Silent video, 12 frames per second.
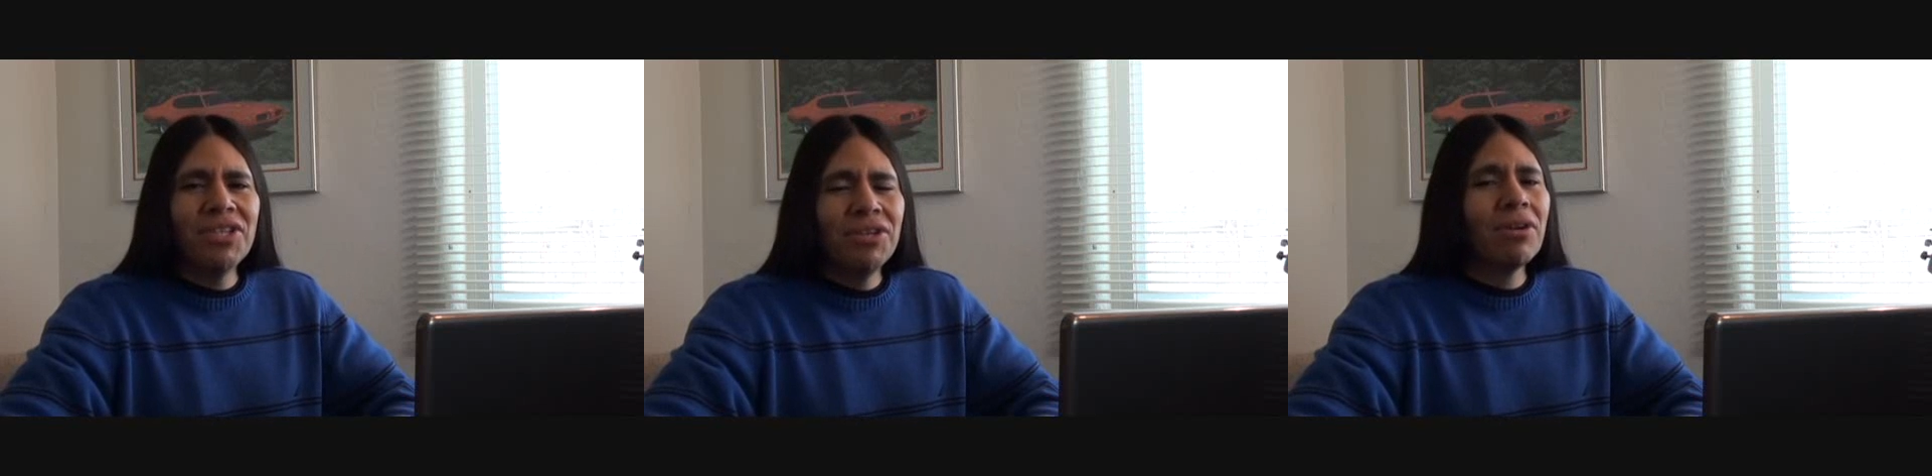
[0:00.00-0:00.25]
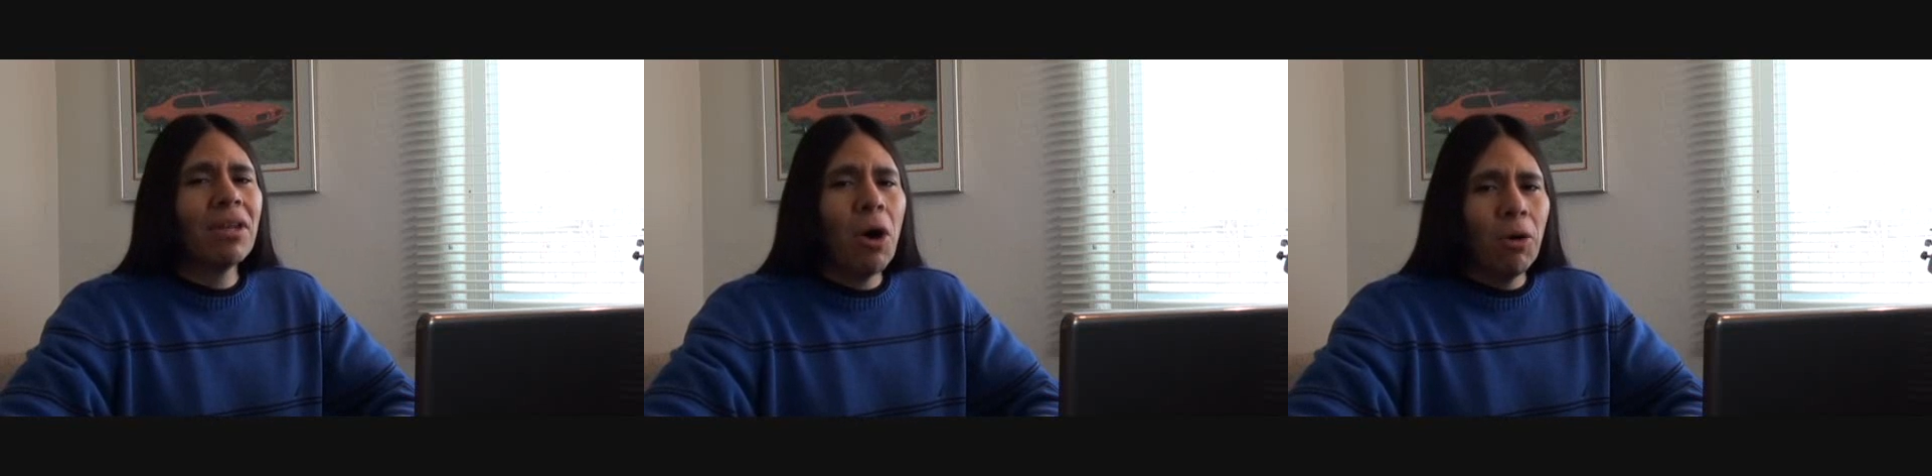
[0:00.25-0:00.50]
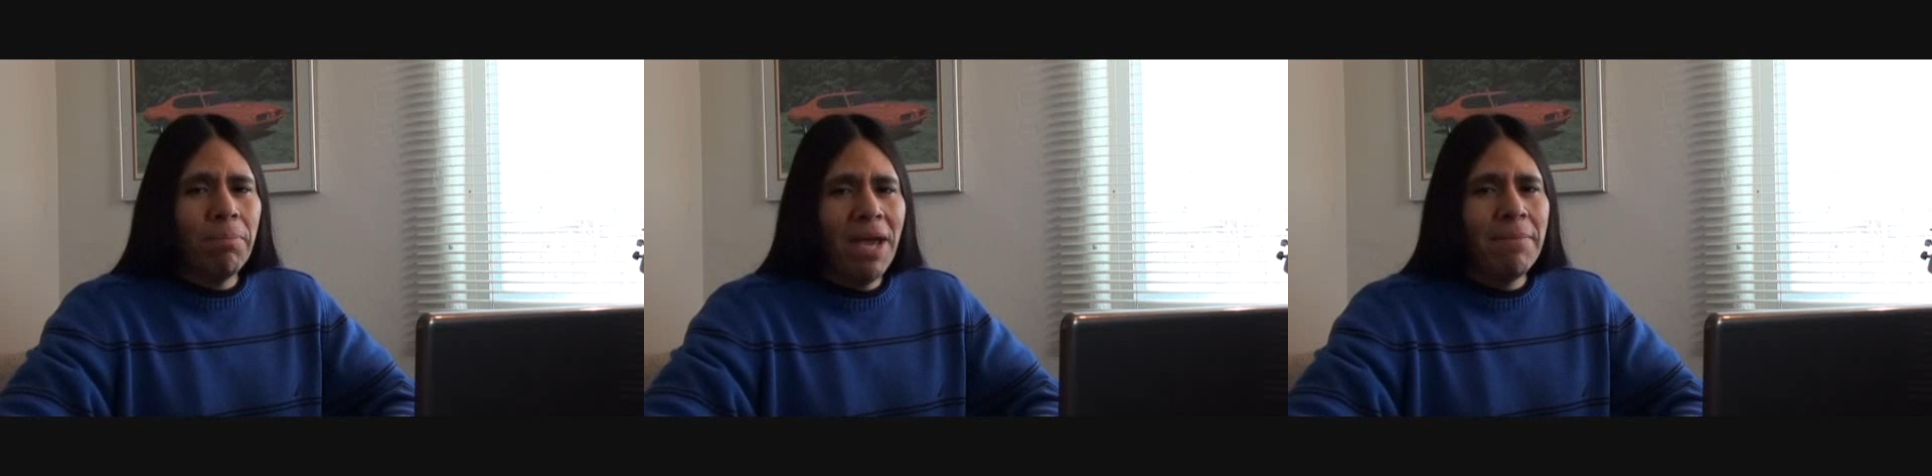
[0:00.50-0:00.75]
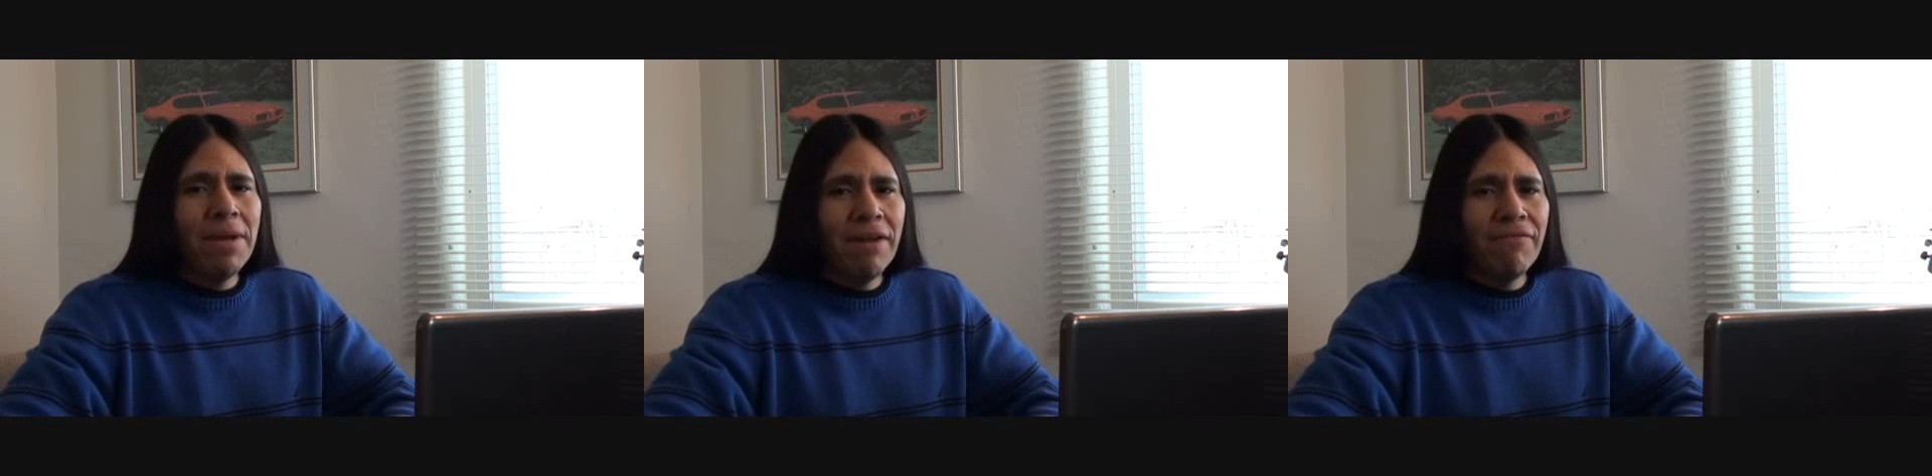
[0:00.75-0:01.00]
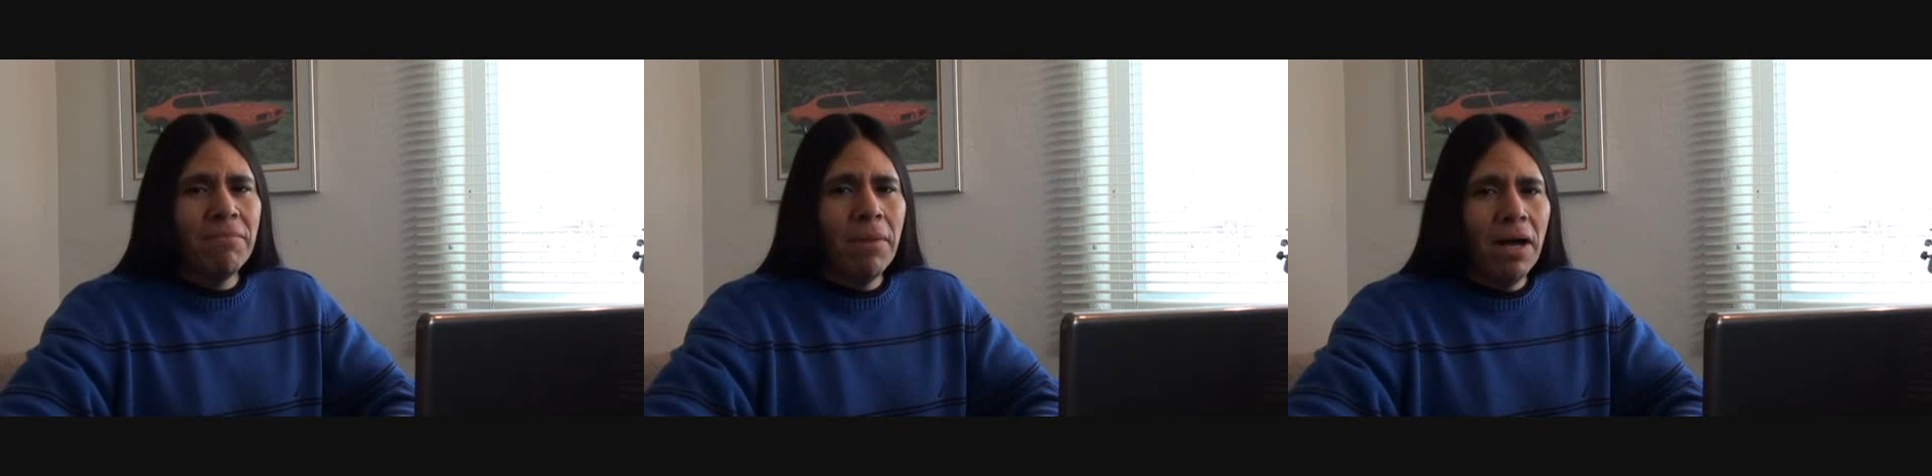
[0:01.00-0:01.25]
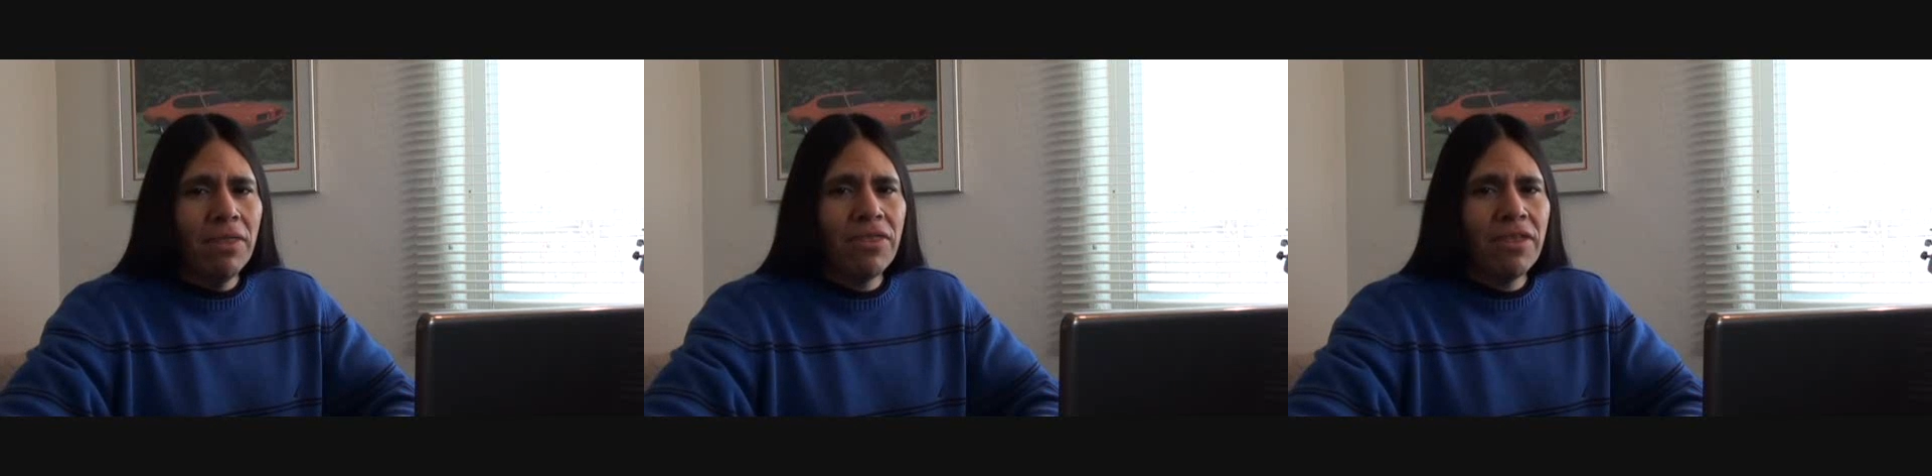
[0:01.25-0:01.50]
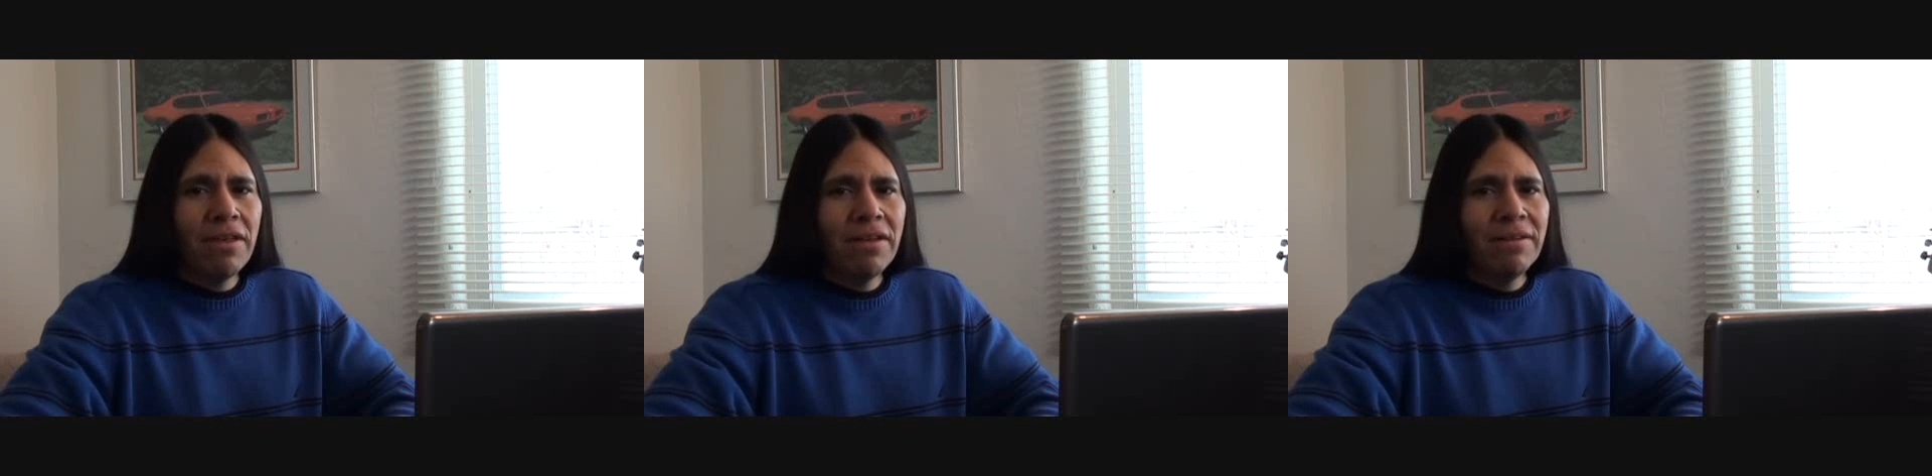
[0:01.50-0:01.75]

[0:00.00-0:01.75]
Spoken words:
to your loan payment every month.